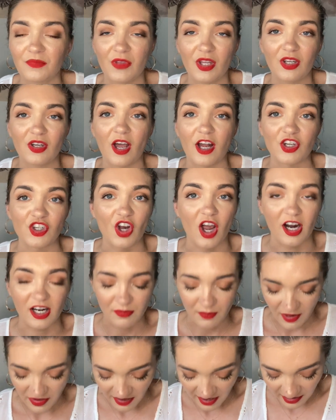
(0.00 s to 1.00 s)
not shocked
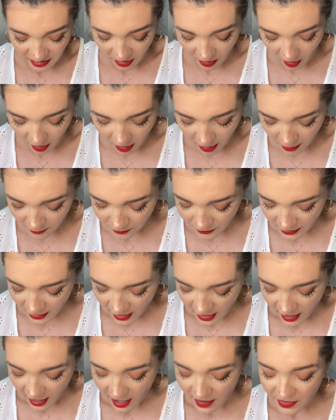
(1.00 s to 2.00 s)
by that at all.
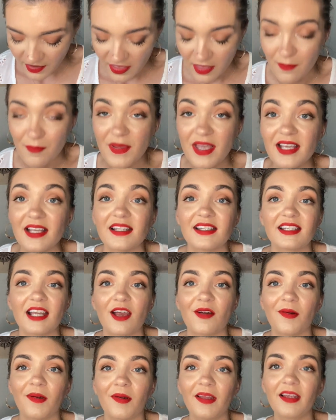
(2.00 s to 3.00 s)
And then the mist, I
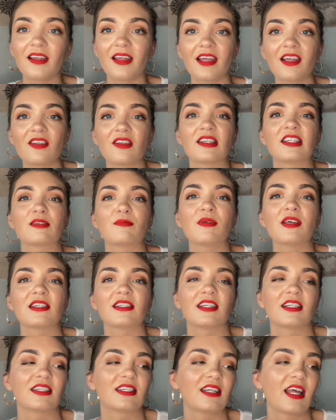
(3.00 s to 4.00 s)
really like this mist.
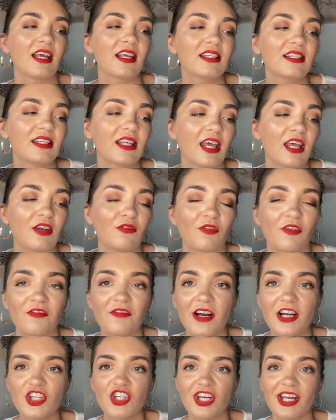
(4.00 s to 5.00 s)
It's nice and
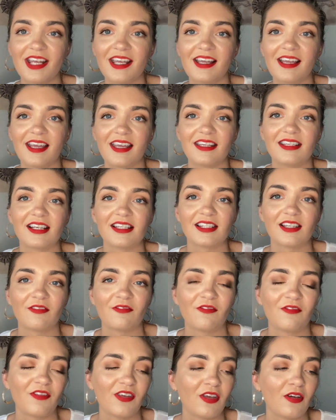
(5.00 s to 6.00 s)
refreshing. It doesn't
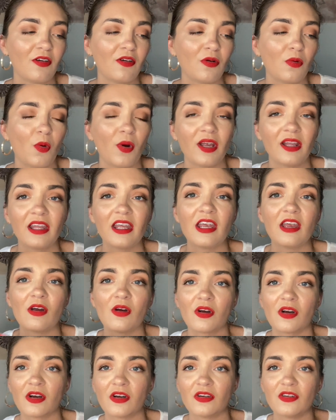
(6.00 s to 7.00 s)
feel oily
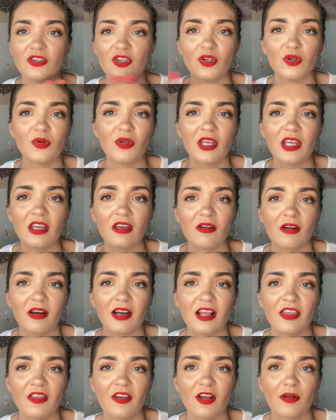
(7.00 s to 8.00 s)
or dewy or
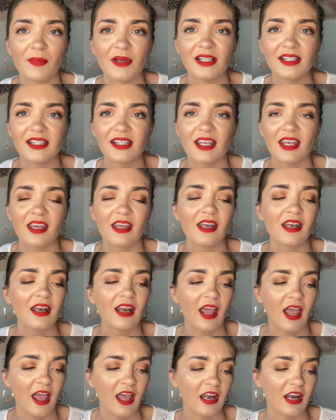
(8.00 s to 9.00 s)
anything on my skin.
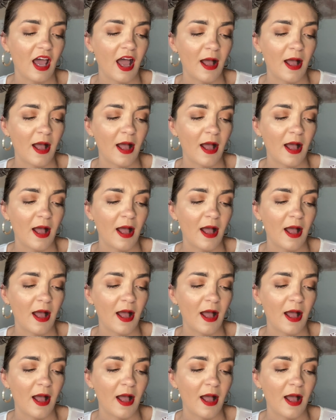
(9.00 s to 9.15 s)
It